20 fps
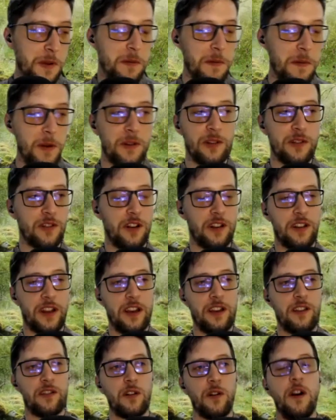about this all
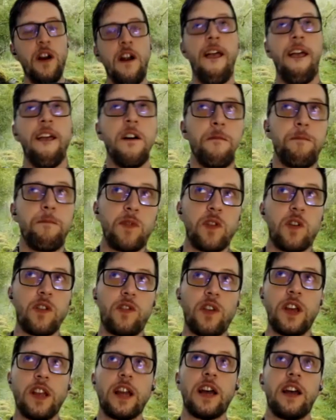day. So you're
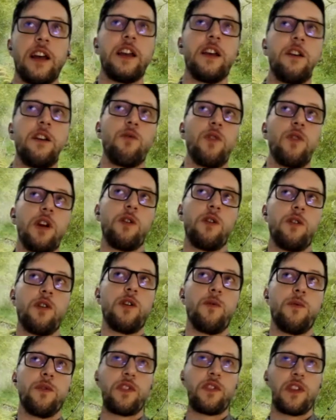saying that it
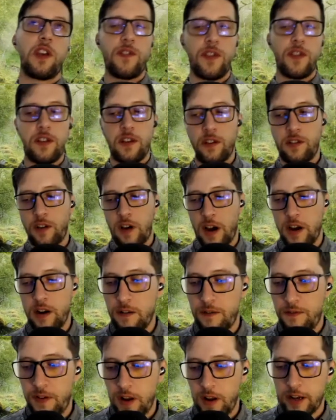was giving this kind
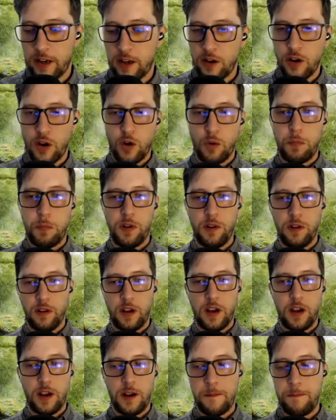of like noble
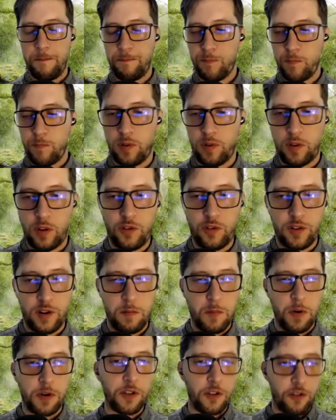position
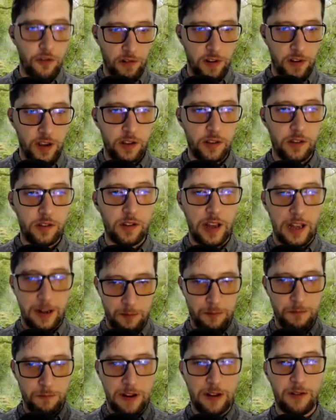among the trees, and
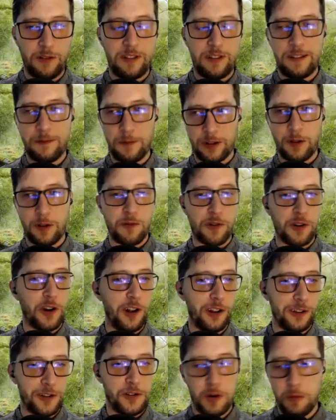that's what they were
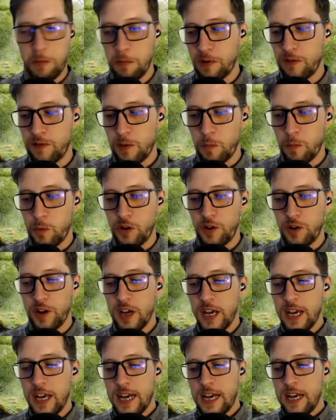called, the nobles of the wood.
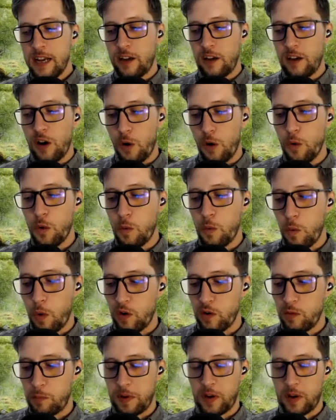The oak
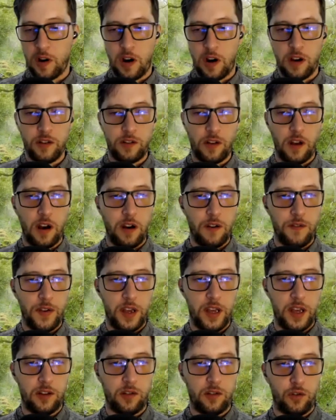was because of
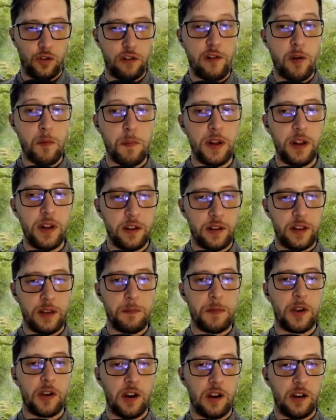its durability,
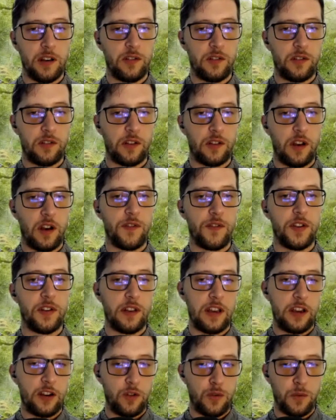because of
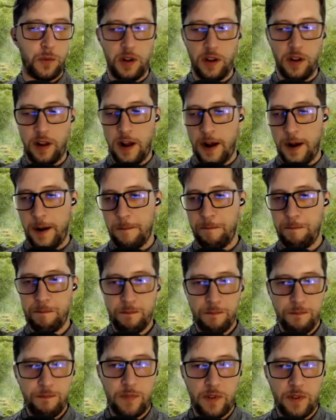its actual
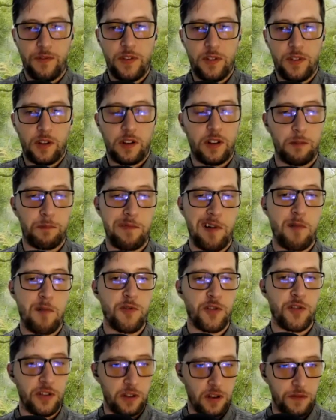the physical
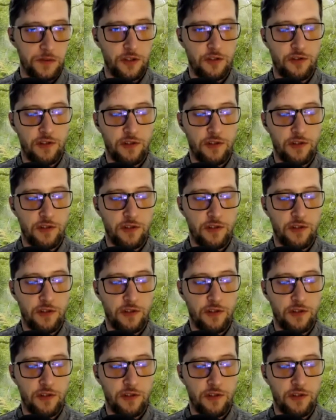properties of the tree